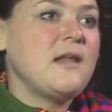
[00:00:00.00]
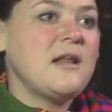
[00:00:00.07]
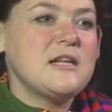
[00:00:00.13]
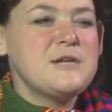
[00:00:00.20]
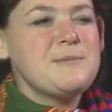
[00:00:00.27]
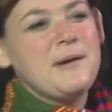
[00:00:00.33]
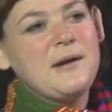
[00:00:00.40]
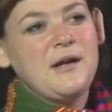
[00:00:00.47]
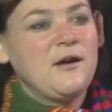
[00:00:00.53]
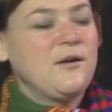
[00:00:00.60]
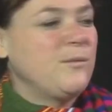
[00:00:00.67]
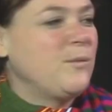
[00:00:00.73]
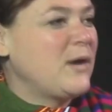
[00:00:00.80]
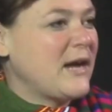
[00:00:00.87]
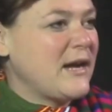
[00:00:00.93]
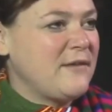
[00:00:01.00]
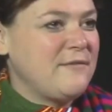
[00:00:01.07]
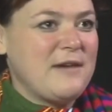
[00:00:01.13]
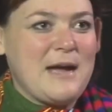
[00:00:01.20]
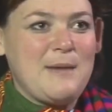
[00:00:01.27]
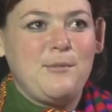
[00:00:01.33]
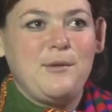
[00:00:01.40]
depending on what kind of
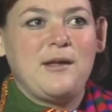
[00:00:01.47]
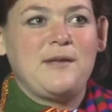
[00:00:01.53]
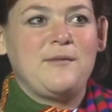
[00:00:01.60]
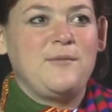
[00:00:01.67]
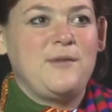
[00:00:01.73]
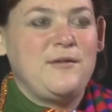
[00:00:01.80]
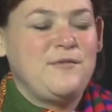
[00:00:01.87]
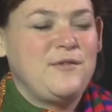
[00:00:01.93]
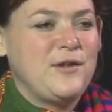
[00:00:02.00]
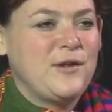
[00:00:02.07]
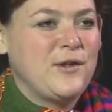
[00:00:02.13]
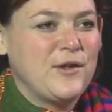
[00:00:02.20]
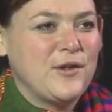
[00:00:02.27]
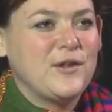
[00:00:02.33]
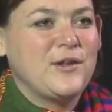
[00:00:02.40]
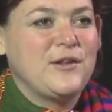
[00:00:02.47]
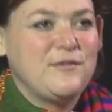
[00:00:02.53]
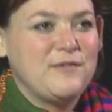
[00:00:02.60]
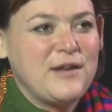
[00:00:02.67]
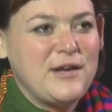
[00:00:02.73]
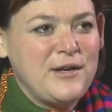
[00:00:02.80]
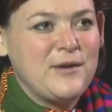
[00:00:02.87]
vibe we feel in the
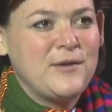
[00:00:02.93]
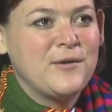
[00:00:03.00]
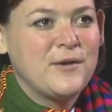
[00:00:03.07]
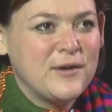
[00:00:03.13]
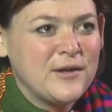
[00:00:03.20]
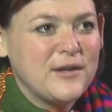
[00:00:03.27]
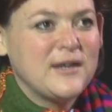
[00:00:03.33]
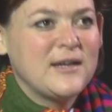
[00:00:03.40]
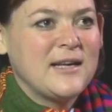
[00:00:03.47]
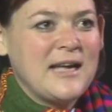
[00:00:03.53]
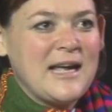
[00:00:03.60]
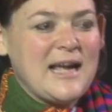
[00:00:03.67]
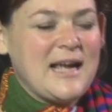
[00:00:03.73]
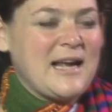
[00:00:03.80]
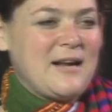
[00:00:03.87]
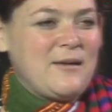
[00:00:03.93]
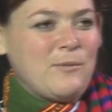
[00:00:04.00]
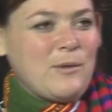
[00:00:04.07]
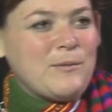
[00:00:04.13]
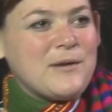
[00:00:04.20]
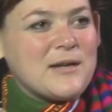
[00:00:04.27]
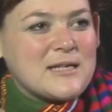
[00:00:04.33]
venue and
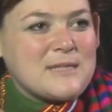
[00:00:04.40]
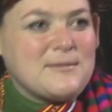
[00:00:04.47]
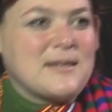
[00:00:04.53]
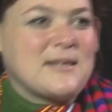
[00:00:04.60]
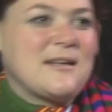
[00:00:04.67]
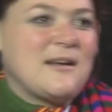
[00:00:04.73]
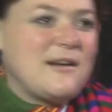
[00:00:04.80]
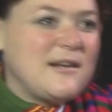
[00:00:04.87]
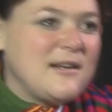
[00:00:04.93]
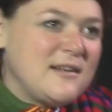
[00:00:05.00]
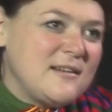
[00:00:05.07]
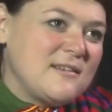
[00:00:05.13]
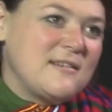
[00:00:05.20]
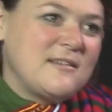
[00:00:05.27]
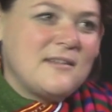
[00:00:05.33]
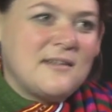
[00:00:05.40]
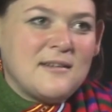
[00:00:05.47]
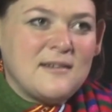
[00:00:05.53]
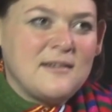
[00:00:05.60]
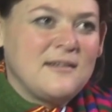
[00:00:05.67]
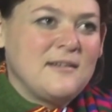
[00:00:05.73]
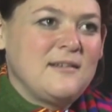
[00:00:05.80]
what we expect the audience
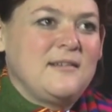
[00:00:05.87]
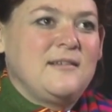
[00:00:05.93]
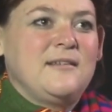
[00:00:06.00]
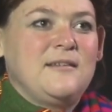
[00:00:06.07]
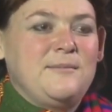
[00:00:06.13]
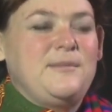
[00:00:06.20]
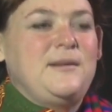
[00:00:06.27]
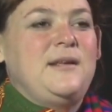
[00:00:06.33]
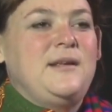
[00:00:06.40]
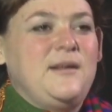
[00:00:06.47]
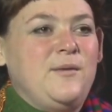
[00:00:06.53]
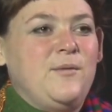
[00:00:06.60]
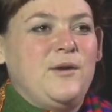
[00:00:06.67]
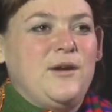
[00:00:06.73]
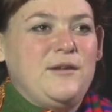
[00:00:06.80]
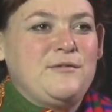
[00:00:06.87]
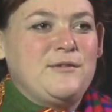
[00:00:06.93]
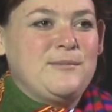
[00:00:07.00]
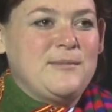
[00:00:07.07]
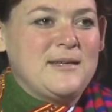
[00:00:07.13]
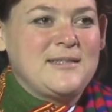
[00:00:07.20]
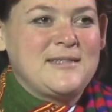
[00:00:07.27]
to be wanting
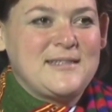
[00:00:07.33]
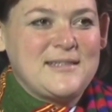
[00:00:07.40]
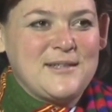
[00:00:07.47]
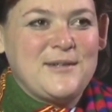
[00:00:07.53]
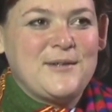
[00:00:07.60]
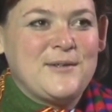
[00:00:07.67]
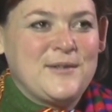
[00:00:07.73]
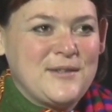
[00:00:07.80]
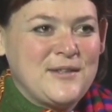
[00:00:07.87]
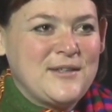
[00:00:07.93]
from us. So